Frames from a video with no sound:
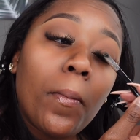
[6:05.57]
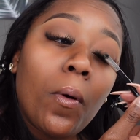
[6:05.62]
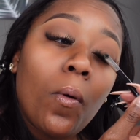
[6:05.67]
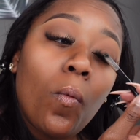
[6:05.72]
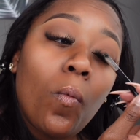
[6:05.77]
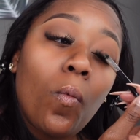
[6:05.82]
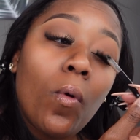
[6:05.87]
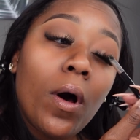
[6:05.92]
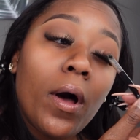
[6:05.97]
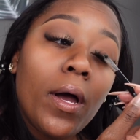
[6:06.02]

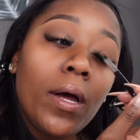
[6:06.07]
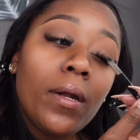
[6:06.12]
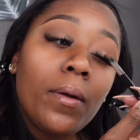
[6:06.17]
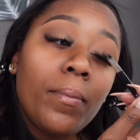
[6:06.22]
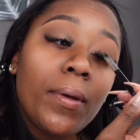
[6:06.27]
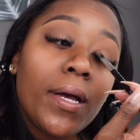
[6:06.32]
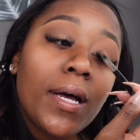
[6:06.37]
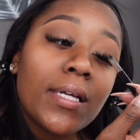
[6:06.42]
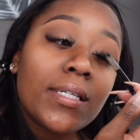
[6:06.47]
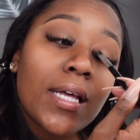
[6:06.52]
one,
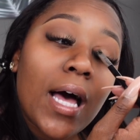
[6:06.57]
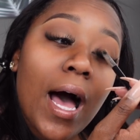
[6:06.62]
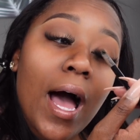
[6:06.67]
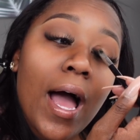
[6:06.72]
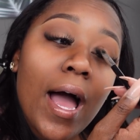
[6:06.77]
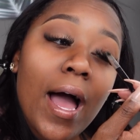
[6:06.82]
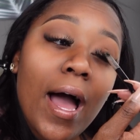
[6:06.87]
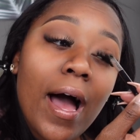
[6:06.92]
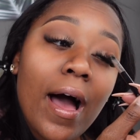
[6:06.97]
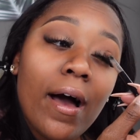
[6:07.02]
because I
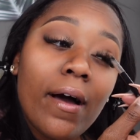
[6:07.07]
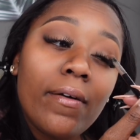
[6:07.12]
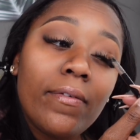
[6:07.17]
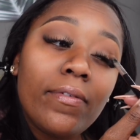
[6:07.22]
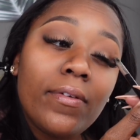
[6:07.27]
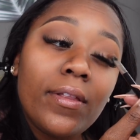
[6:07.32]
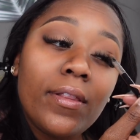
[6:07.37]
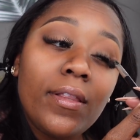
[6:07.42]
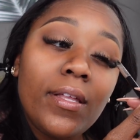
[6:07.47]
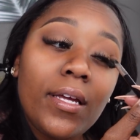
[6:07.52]

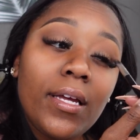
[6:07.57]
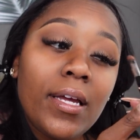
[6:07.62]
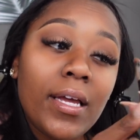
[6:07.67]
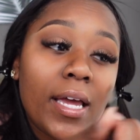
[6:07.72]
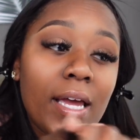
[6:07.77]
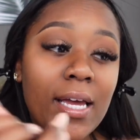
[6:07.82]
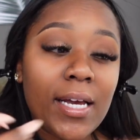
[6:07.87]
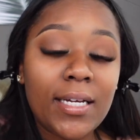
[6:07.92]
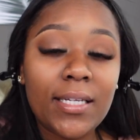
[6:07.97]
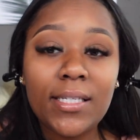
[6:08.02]
have the
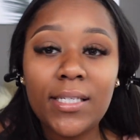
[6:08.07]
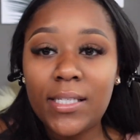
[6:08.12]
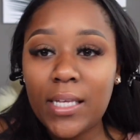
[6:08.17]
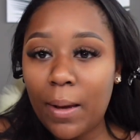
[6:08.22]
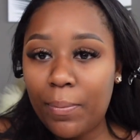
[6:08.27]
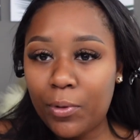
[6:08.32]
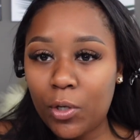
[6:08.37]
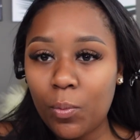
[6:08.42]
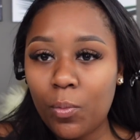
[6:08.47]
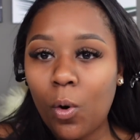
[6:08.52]

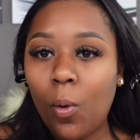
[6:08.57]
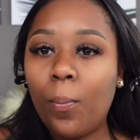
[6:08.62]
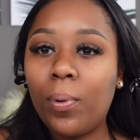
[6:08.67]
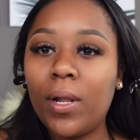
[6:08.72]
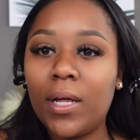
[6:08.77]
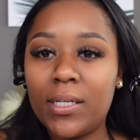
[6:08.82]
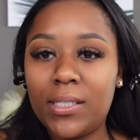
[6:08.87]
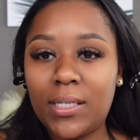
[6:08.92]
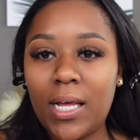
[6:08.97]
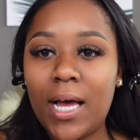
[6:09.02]
acceptable
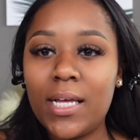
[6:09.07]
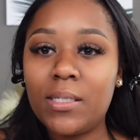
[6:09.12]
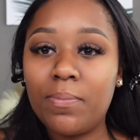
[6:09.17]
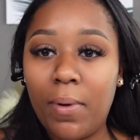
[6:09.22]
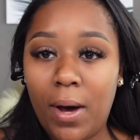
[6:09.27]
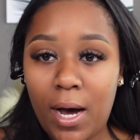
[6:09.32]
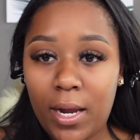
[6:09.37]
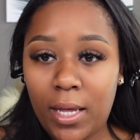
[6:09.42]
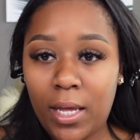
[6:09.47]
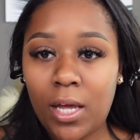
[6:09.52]
plus size
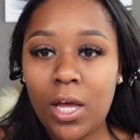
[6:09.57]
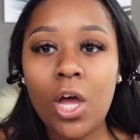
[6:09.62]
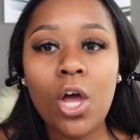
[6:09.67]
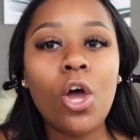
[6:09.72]
body.